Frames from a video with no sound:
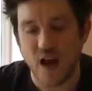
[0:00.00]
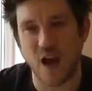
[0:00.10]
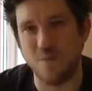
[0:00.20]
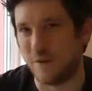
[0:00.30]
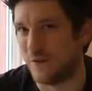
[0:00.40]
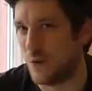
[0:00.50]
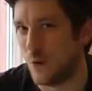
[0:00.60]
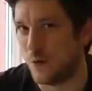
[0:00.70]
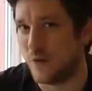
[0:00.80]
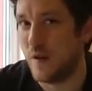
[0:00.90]
But of
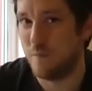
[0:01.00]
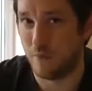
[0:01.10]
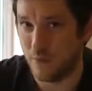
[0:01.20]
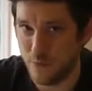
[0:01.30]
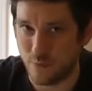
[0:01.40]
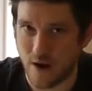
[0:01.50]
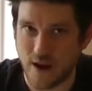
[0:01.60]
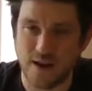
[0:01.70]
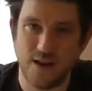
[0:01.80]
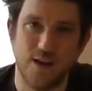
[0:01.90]
course,
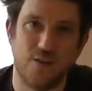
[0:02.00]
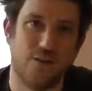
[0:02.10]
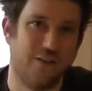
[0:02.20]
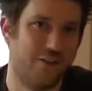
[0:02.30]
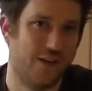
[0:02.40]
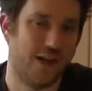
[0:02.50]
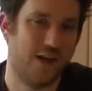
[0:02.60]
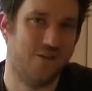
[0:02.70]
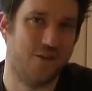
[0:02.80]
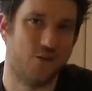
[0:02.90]
Blu-ray is a different
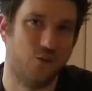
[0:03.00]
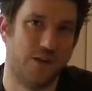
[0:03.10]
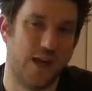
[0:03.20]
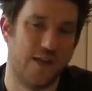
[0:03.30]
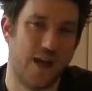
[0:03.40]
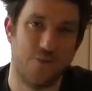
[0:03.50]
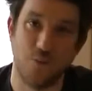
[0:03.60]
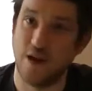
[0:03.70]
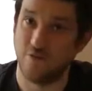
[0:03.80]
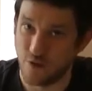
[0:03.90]
kettle of fish altogether, and
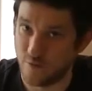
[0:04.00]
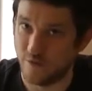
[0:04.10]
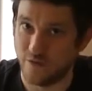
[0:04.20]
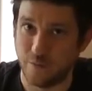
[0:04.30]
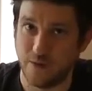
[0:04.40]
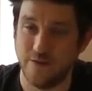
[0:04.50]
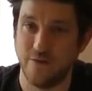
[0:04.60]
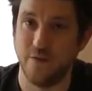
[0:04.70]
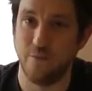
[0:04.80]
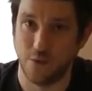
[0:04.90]
we have no reason to
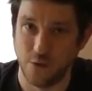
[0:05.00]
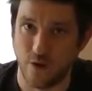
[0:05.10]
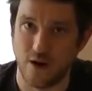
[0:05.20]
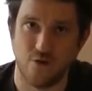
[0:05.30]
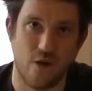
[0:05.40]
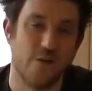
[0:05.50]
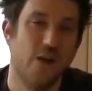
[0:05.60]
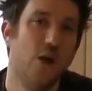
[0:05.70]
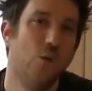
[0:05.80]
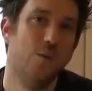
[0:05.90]
believe the Blu-ray drive
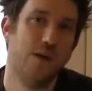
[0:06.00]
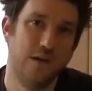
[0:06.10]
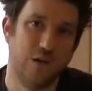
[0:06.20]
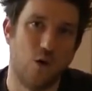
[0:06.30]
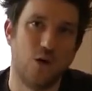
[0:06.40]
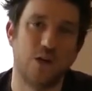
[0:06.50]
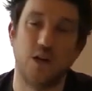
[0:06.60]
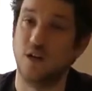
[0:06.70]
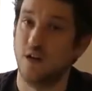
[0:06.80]
will be unlocked.